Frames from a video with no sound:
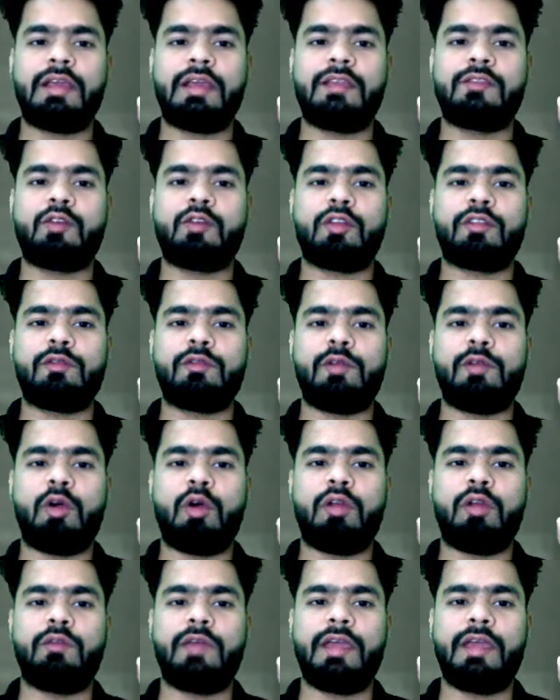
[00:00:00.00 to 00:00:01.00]
is
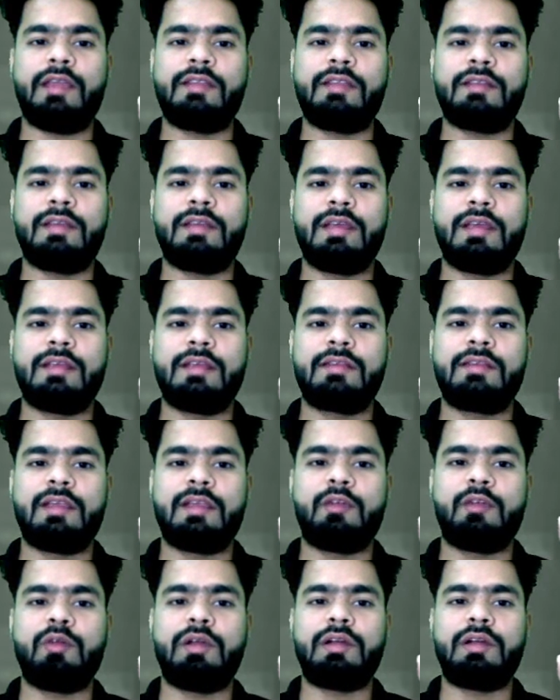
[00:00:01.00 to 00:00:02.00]
always
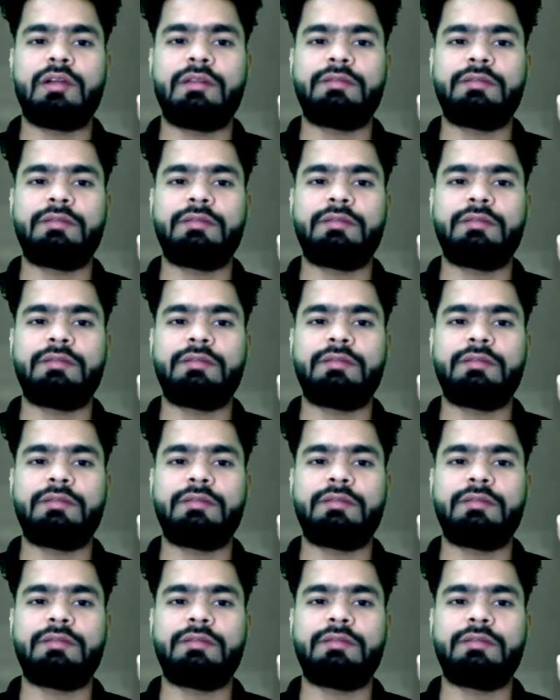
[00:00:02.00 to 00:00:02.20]
singular.